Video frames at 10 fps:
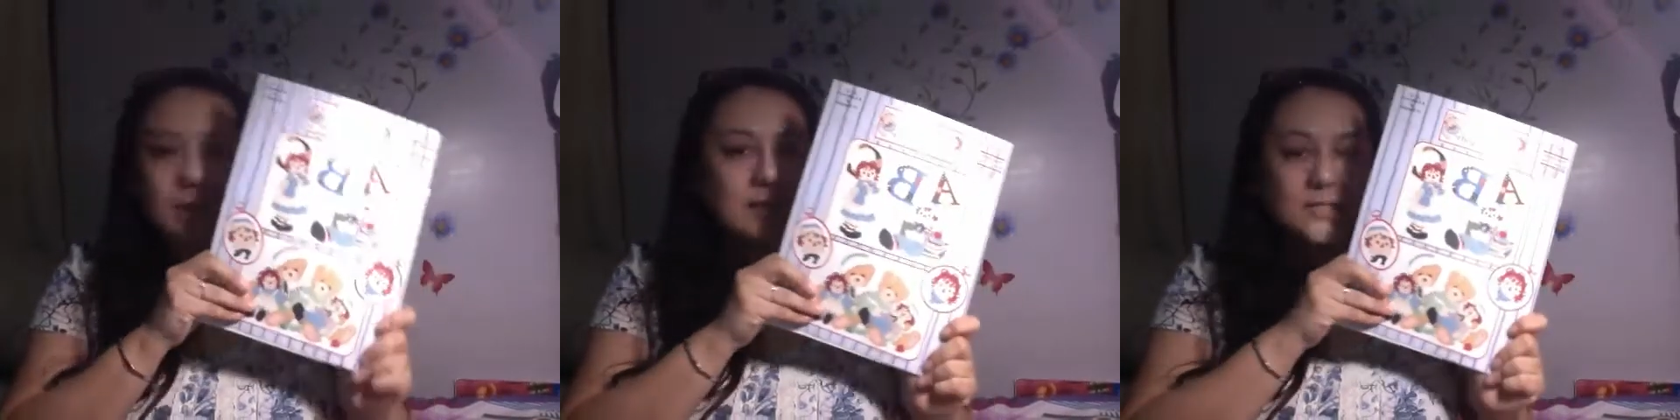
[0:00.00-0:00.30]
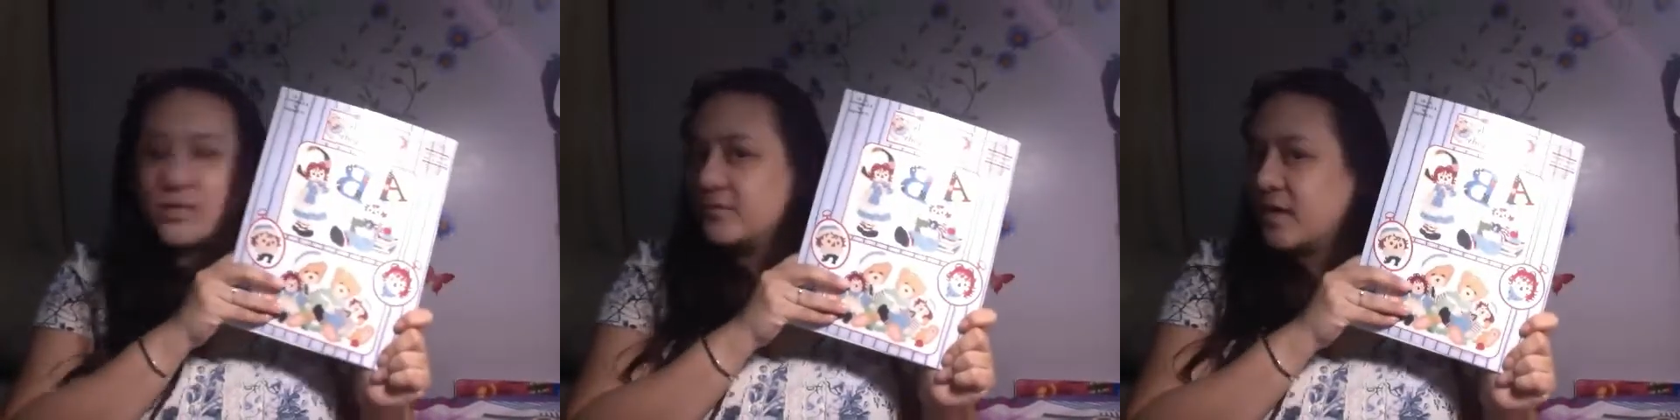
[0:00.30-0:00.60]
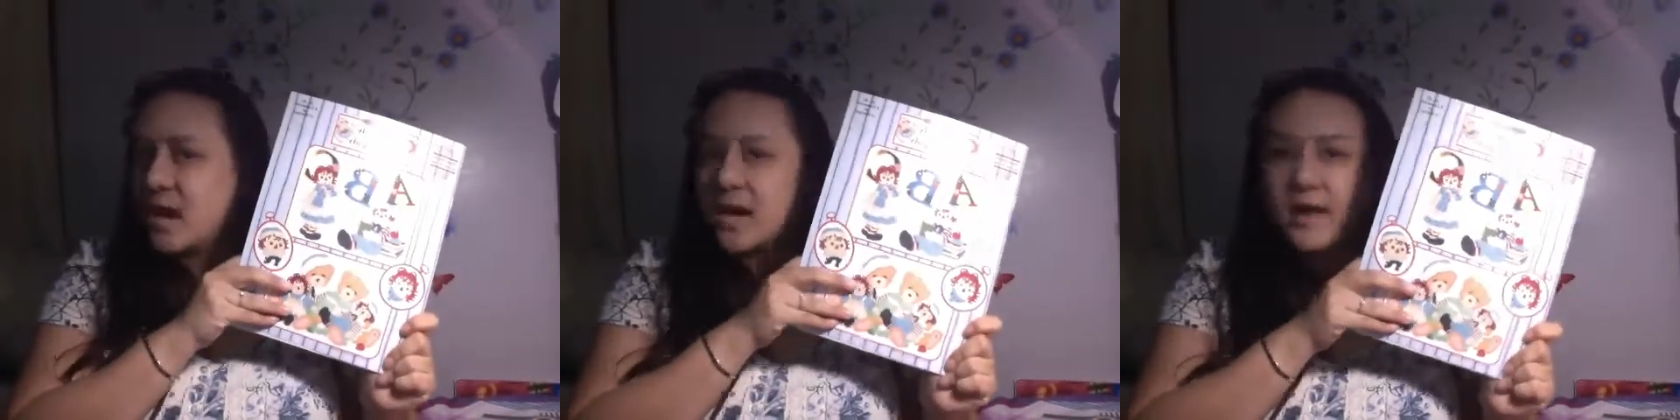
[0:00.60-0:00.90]
so
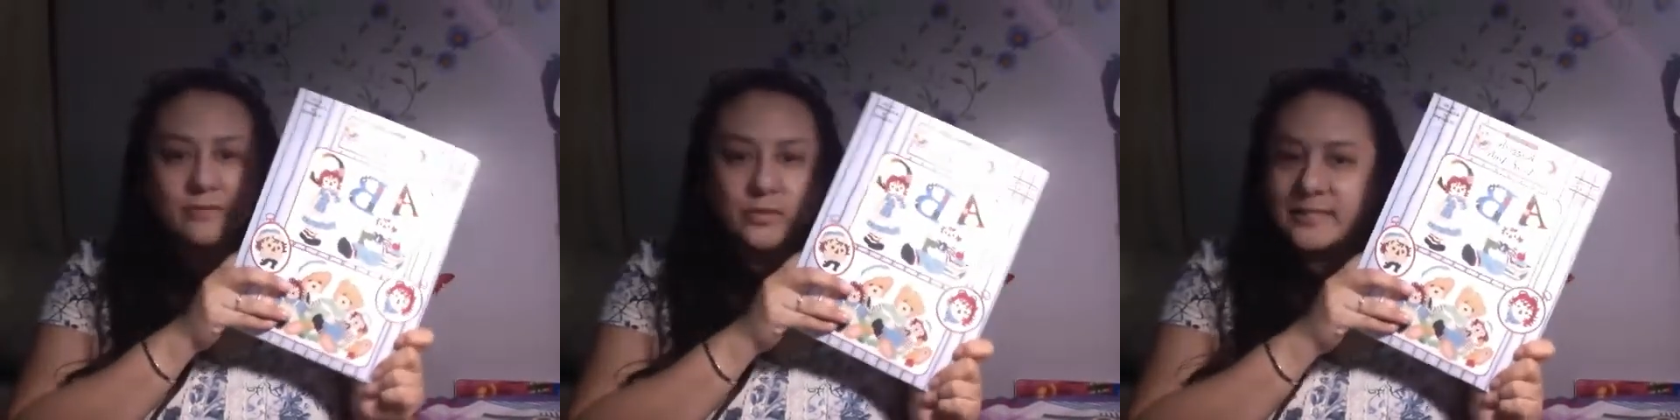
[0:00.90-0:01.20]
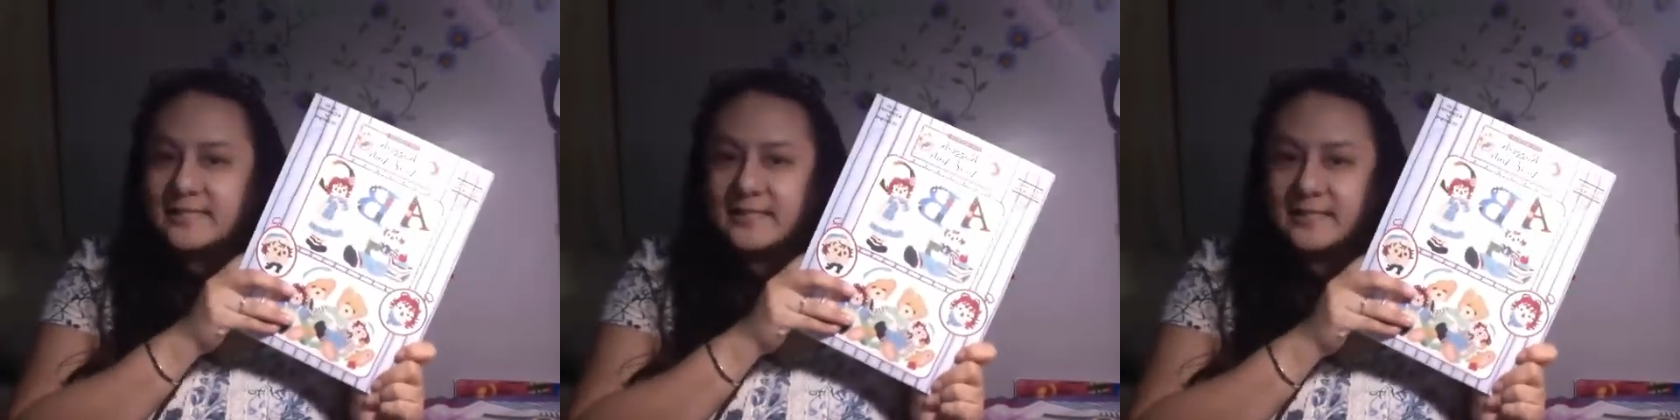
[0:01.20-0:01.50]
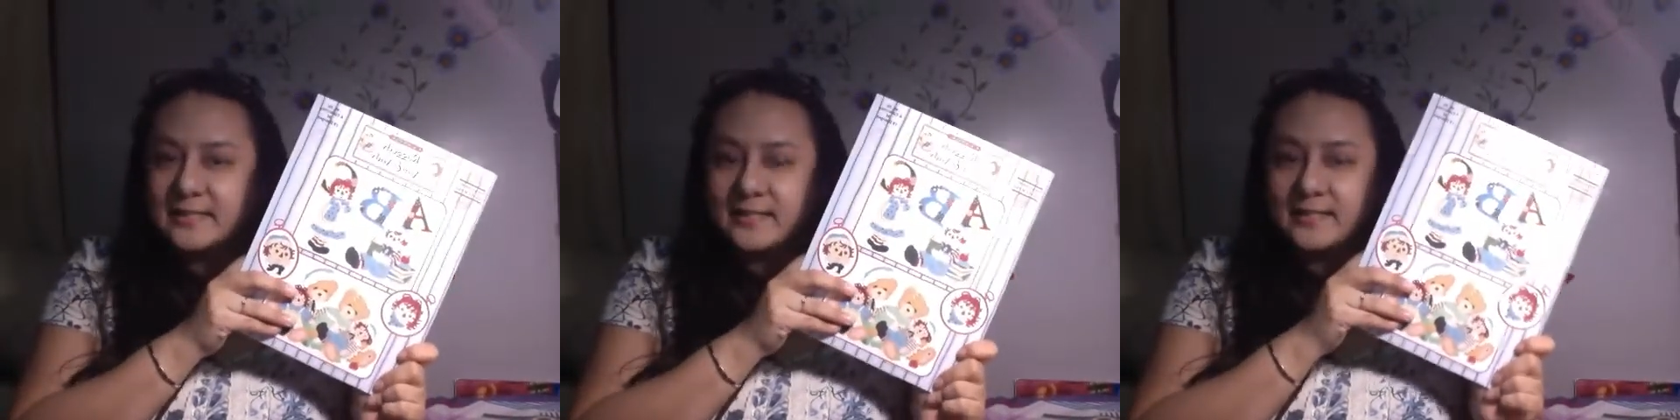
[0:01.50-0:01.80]
far I've only
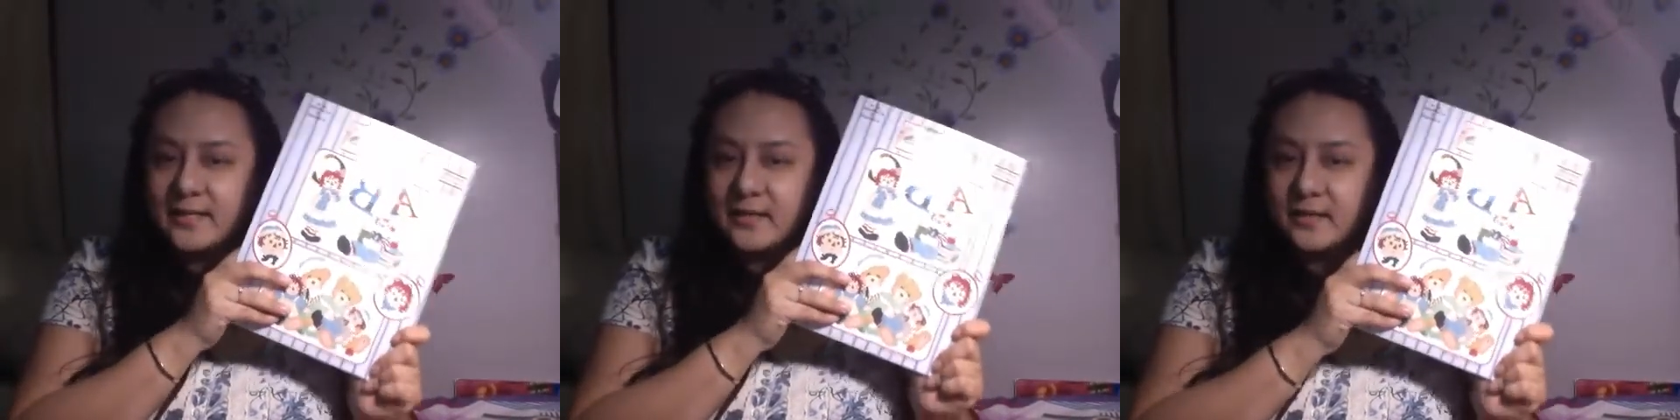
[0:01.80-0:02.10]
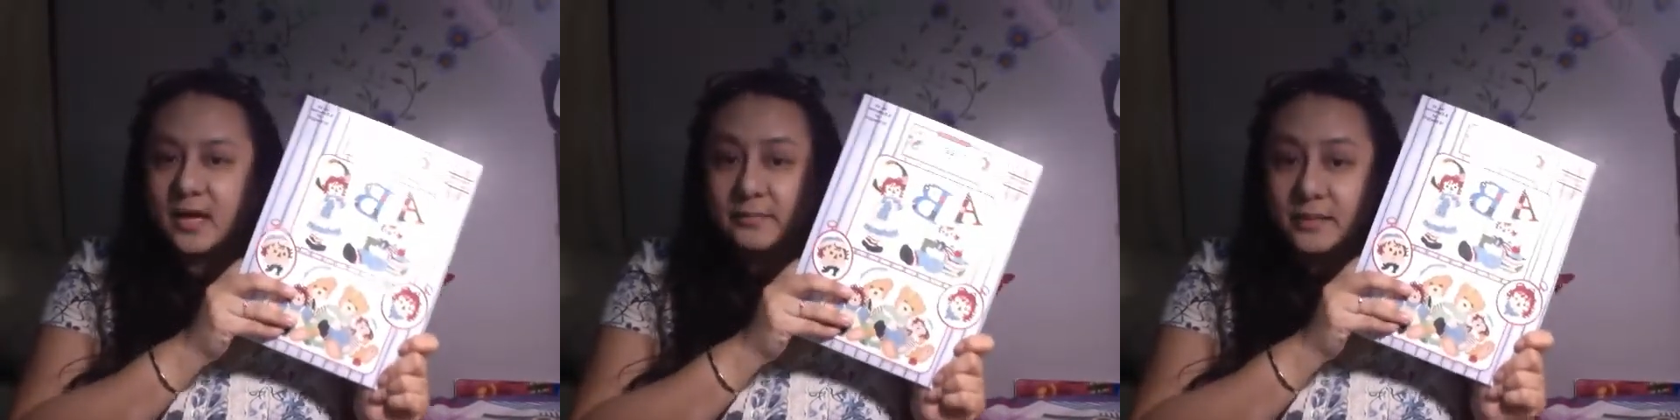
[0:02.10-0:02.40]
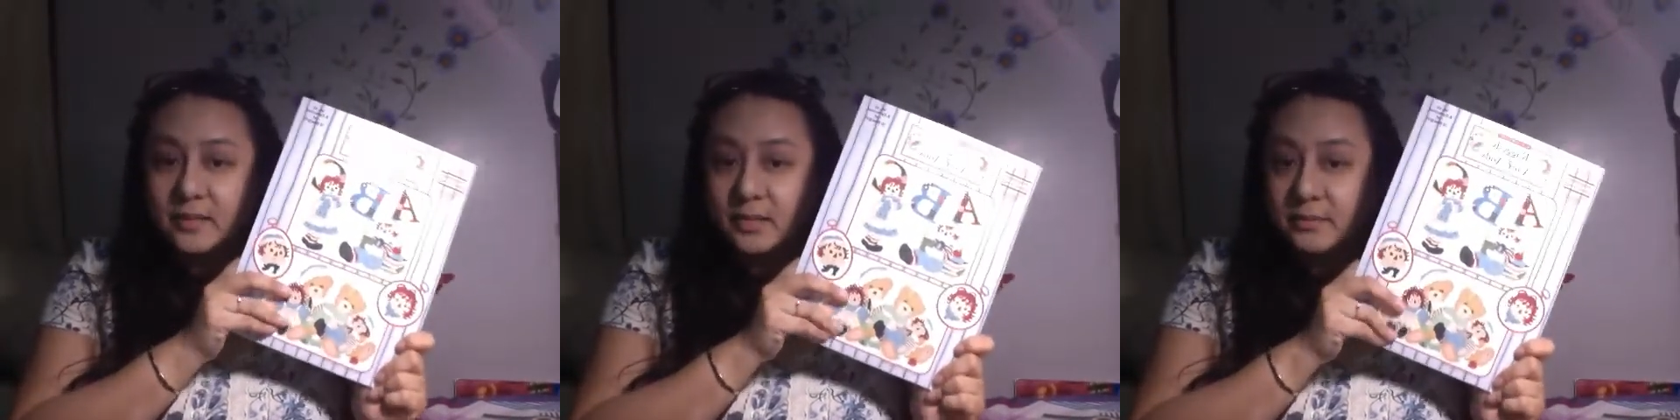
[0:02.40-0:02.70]
seen it in Hobby
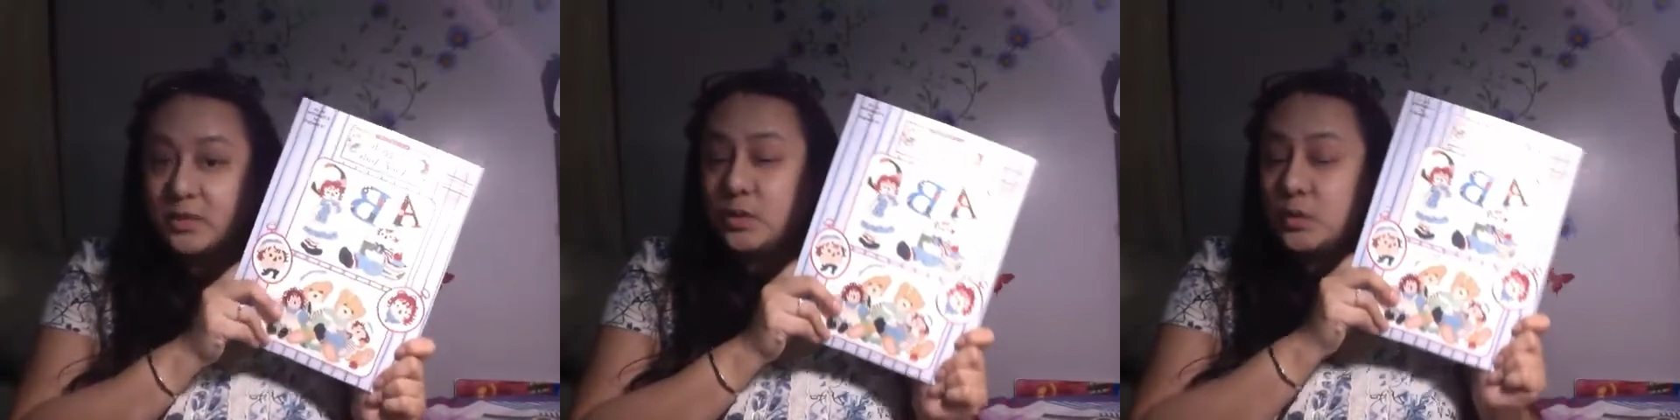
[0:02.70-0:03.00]
Lobby.